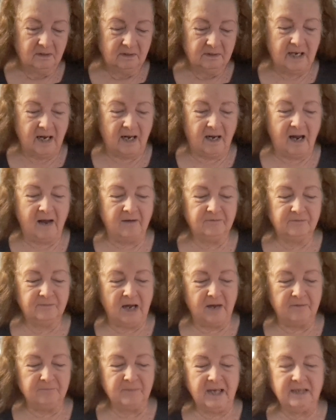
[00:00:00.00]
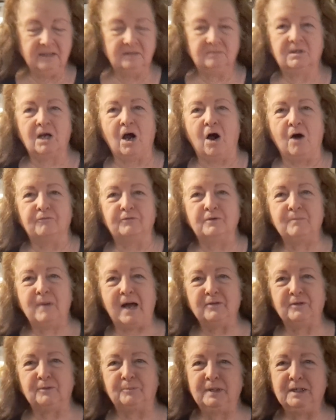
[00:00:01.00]
yeah, I've made coffee
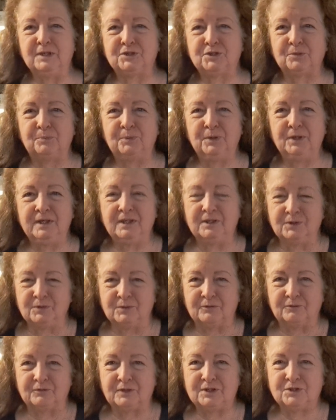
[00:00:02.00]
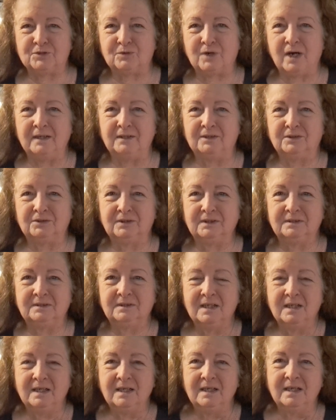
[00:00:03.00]
by the pitcher, put it in the refrigerator, and
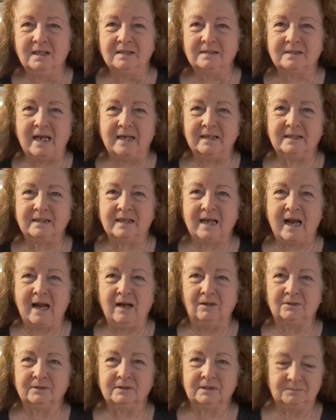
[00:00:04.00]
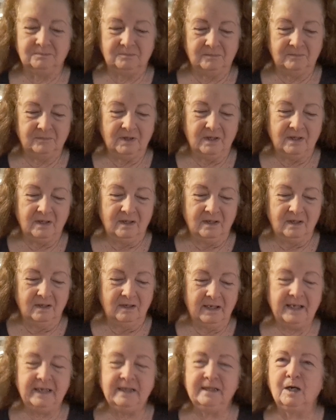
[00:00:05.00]
take it out and
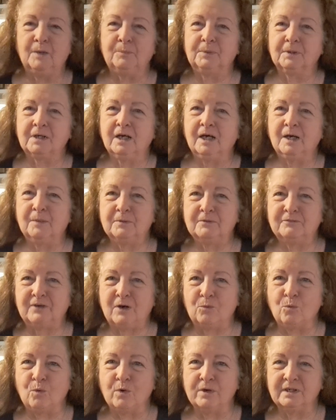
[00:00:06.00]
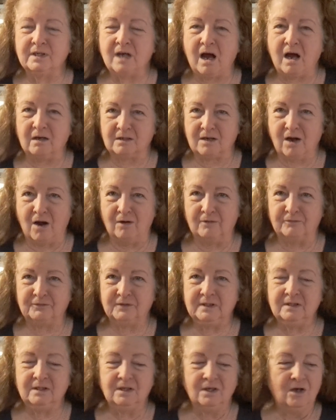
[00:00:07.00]
heat up a cup if I wanted hot
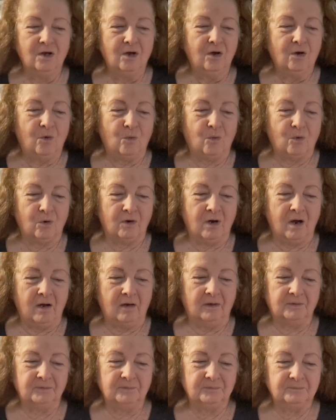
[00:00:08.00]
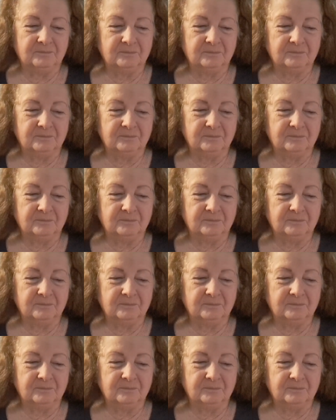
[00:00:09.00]
coffee, or